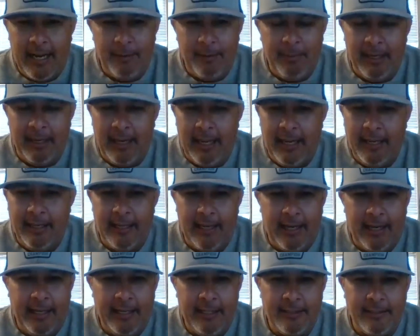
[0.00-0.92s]
had to be late
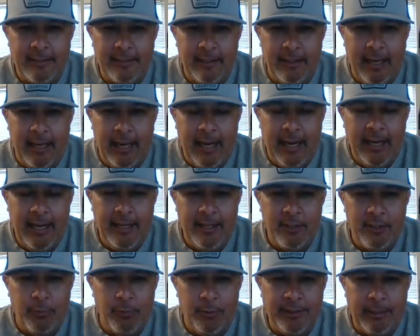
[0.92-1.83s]
90s,
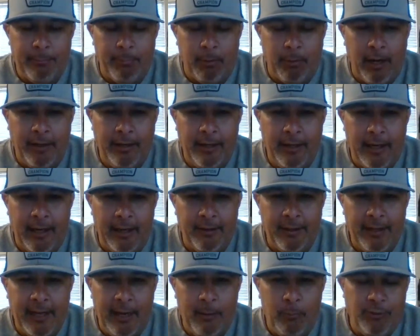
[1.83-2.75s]
80s when the Branding
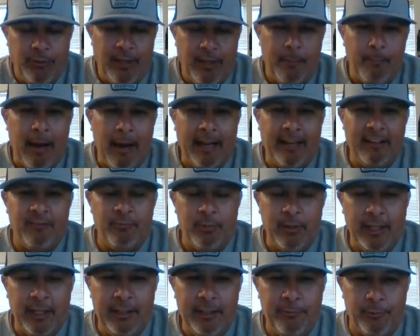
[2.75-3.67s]
Iron game, when they might have
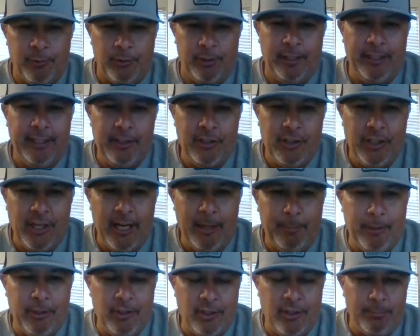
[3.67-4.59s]
played for a league
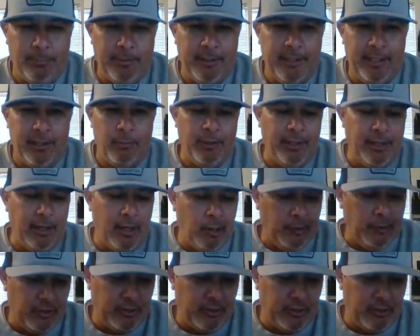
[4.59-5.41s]
championship. But here we are in the